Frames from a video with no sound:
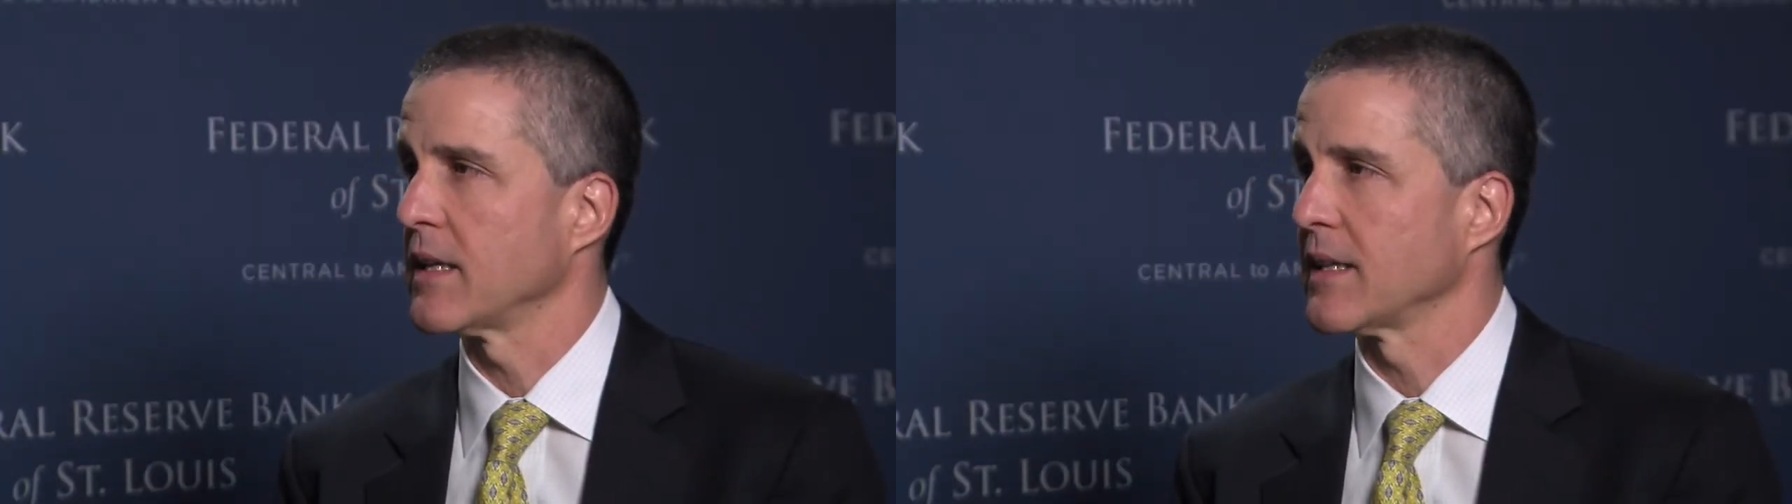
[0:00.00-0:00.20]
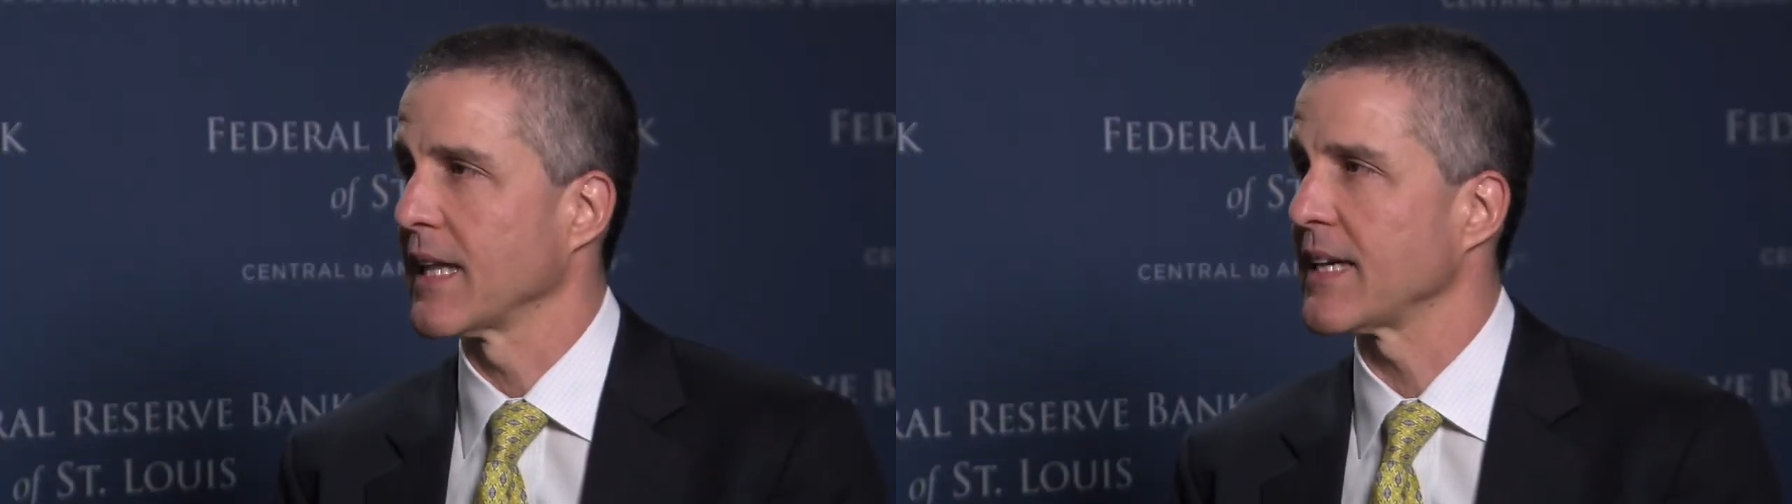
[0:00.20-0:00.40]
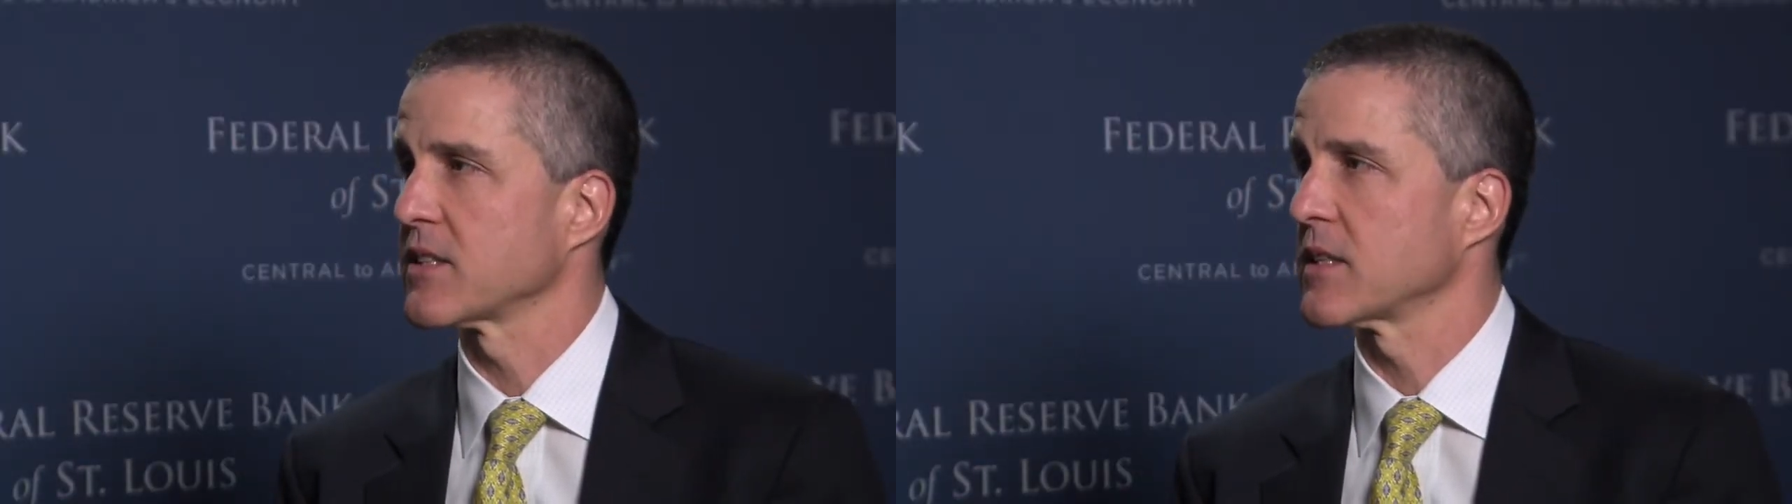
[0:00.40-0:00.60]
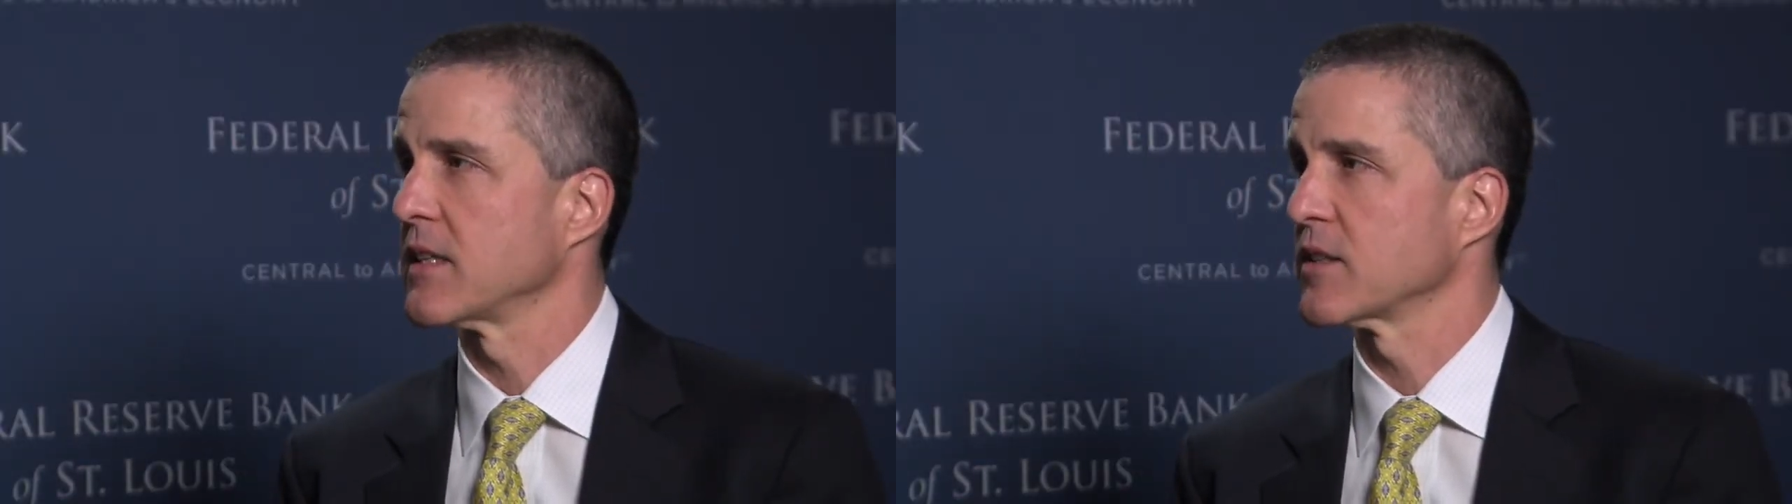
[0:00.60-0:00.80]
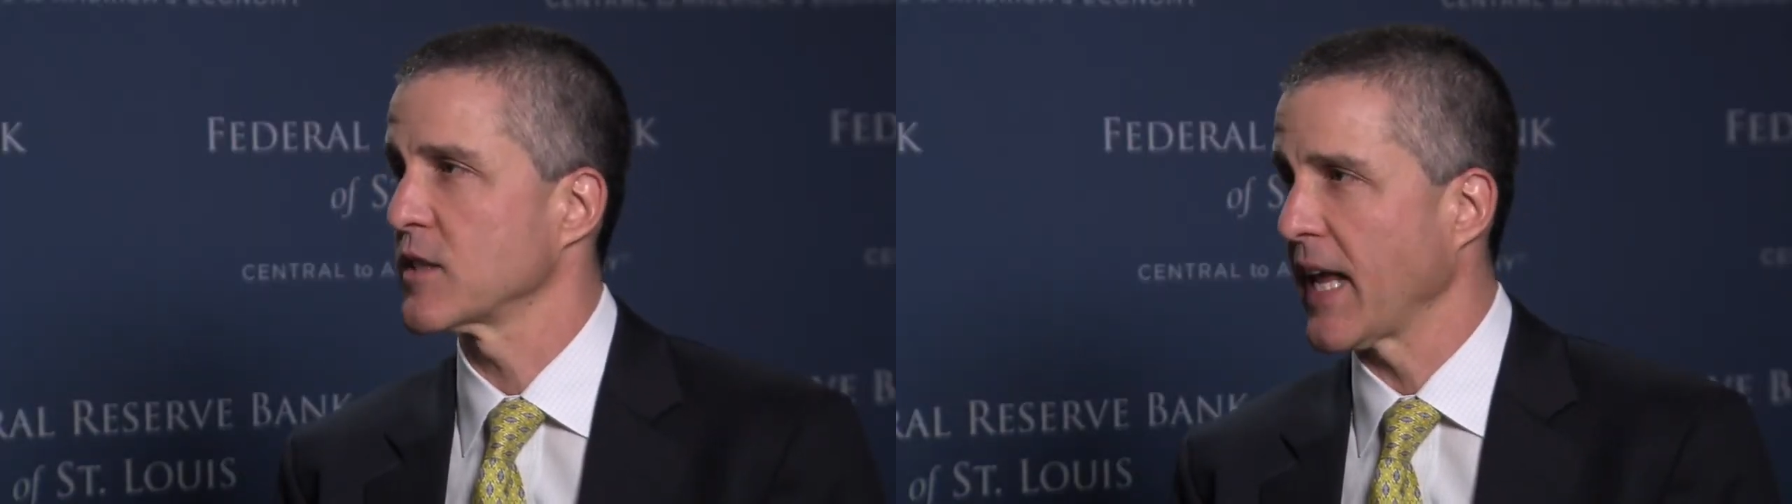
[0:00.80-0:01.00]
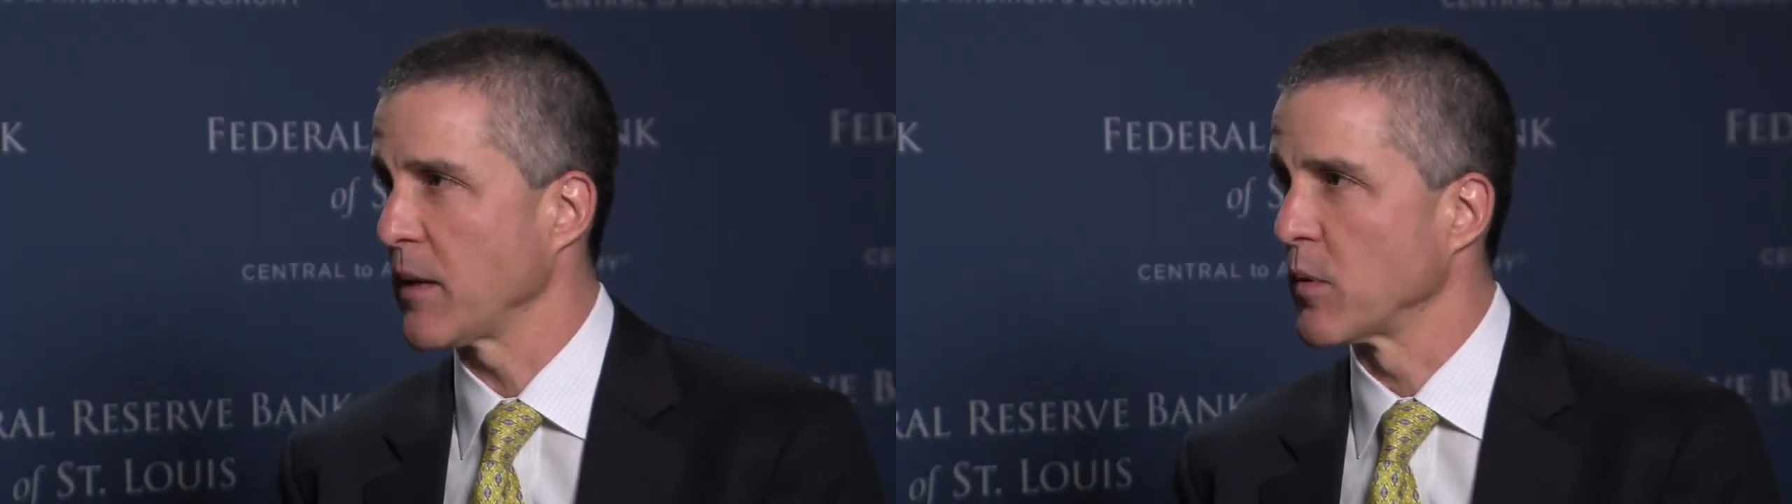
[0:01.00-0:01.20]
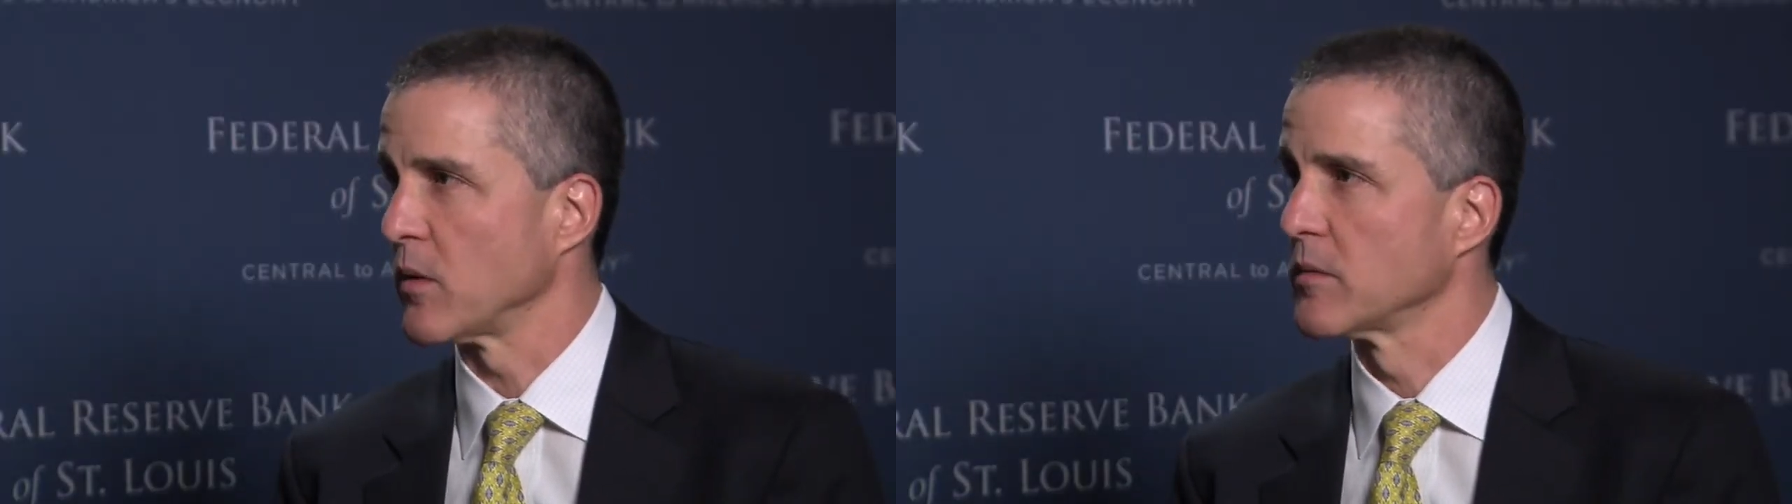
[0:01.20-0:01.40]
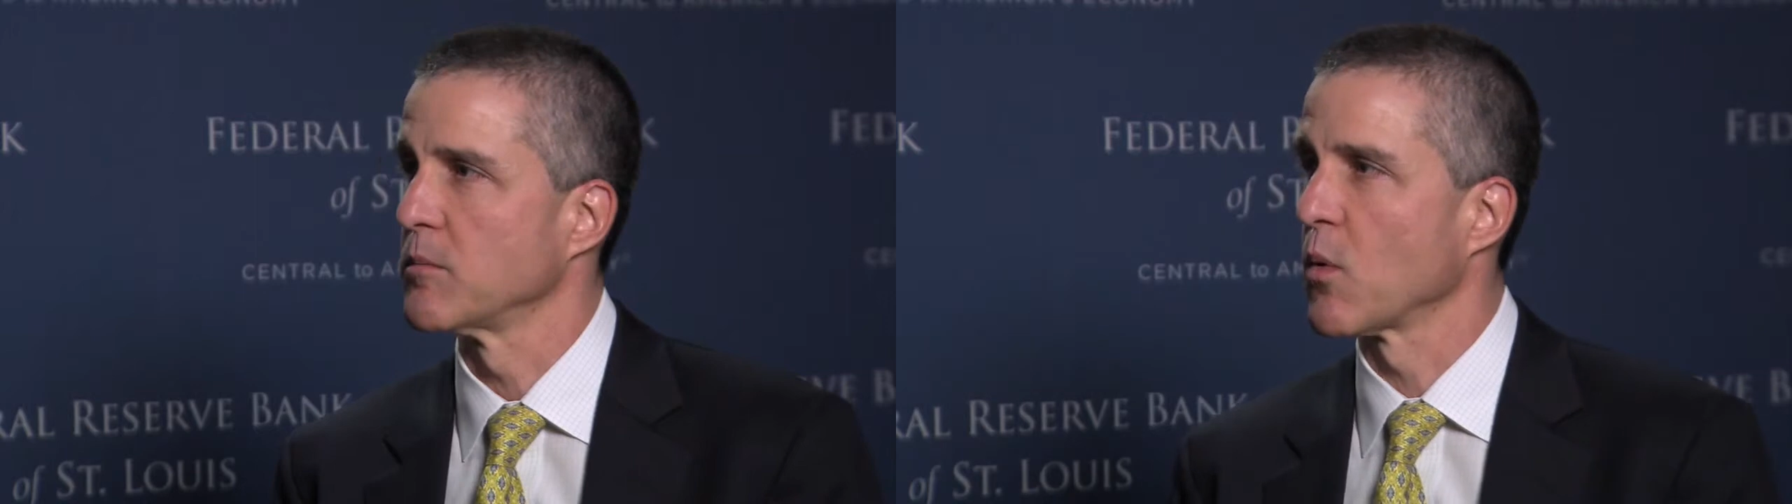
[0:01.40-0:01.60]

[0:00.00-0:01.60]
less stable,